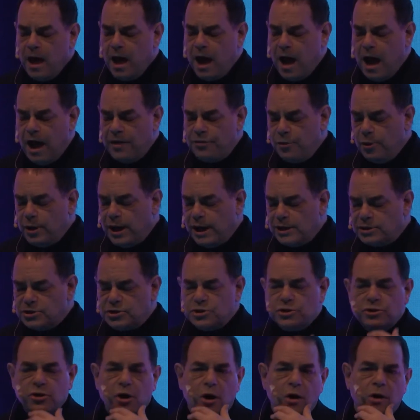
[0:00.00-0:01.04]
I thought I'd
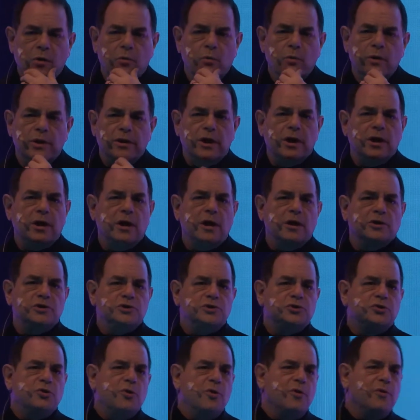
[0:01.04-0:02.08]
start with a
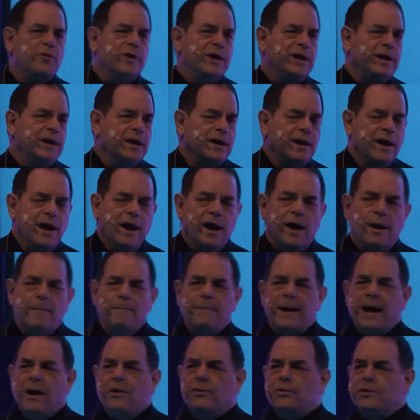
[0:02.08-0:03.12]
story
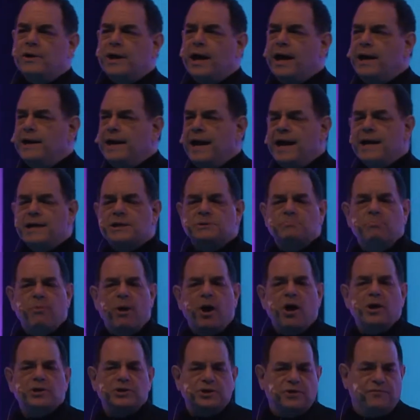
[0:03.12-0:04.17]
about an
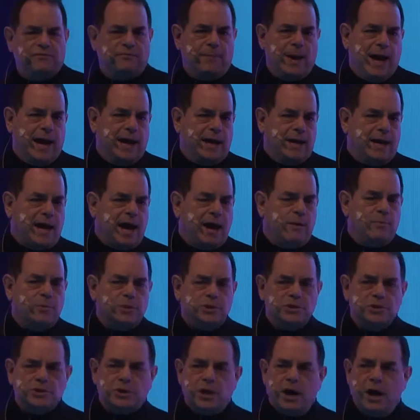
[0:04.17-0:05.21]
ex-boss of mine. I
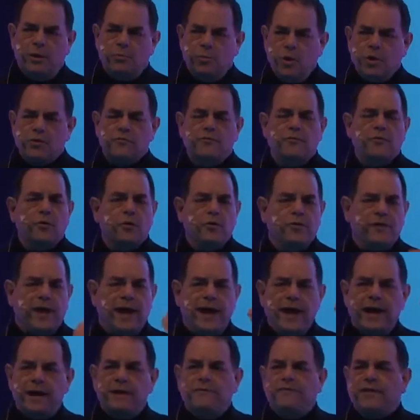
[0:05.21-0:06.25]
worked for the
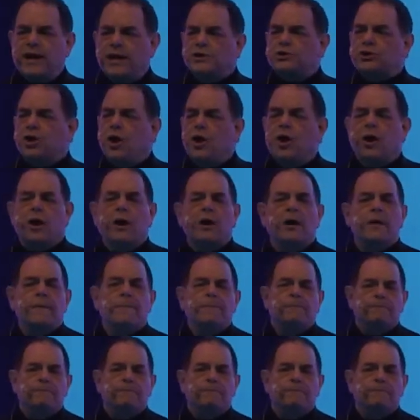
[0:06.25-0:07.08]
head of HR,